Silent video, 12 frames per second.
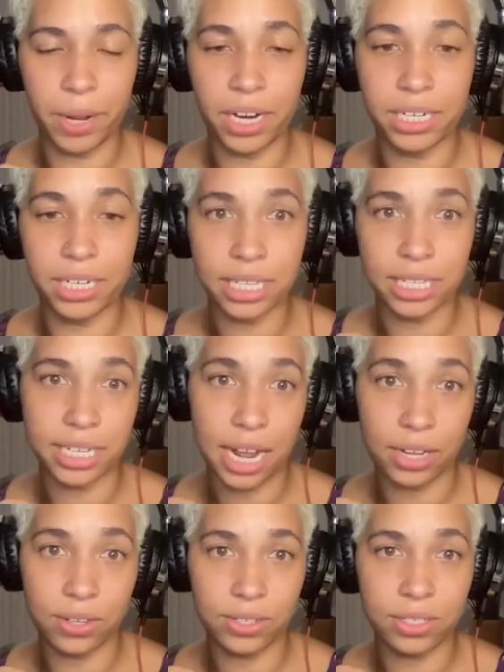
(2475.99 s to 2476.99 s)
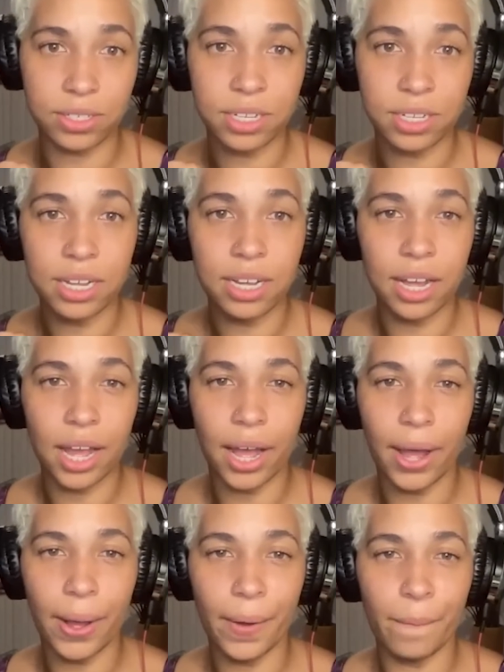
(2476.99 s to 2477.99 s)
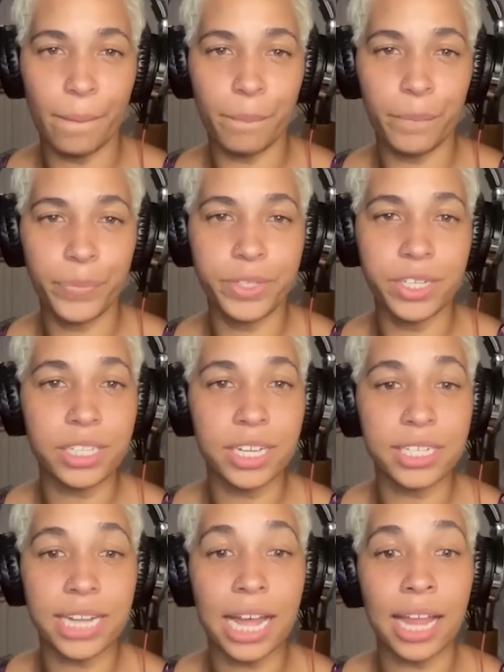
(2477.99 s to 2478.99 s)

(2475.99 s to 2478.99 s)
parenting styles. Just because